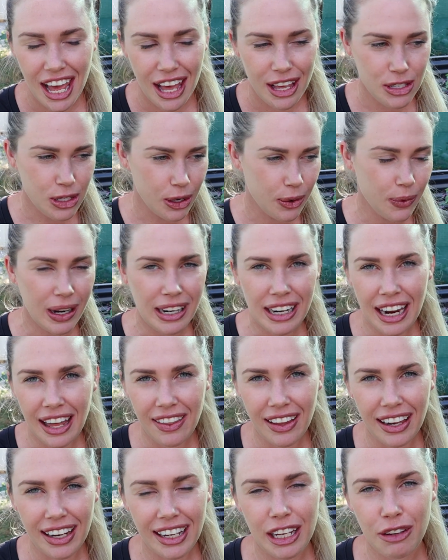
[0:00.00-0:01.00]
So
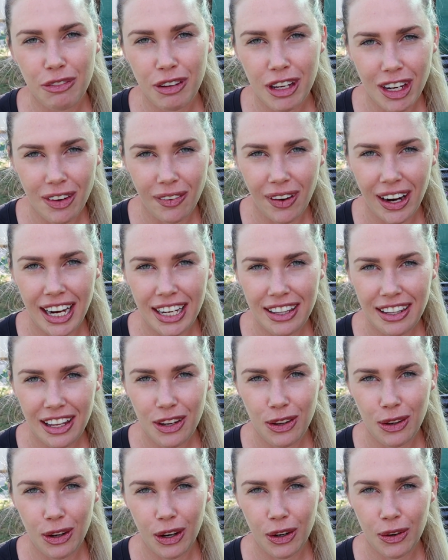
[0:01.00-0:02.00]
another leafy green that
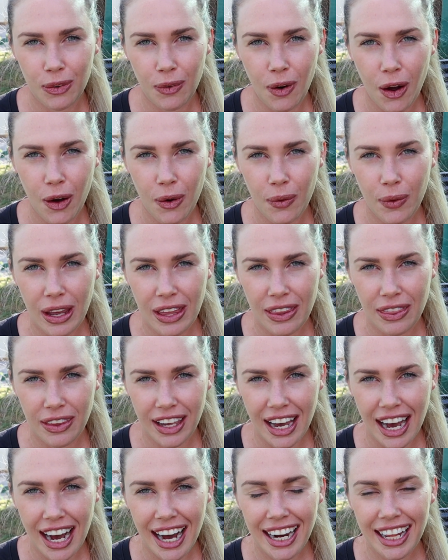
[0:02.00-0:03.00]
you can grow in the
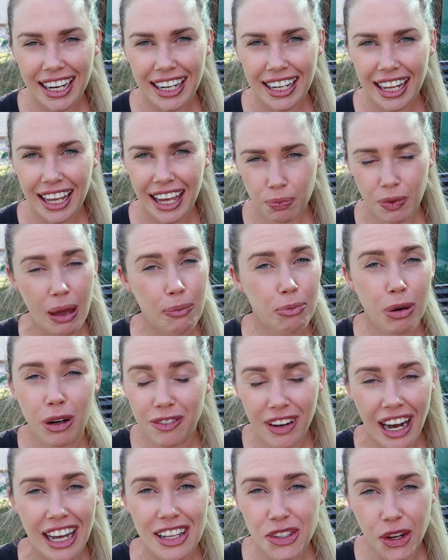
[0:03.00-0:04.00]
garden that
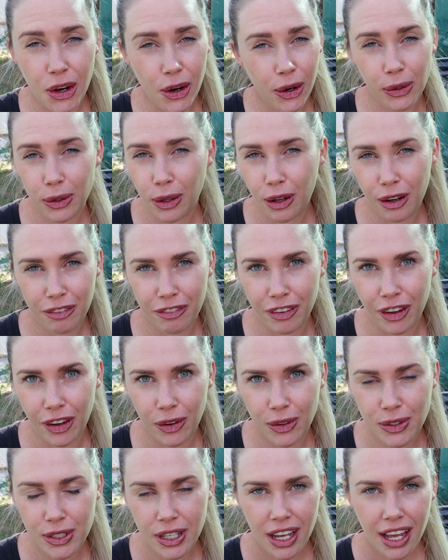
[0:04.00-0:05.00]
provides a whole lot of
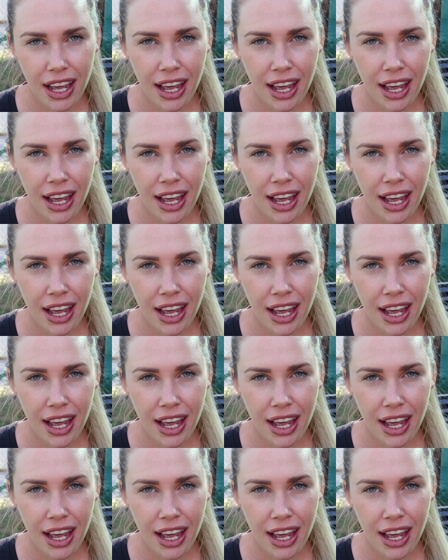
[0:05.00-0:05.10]
food.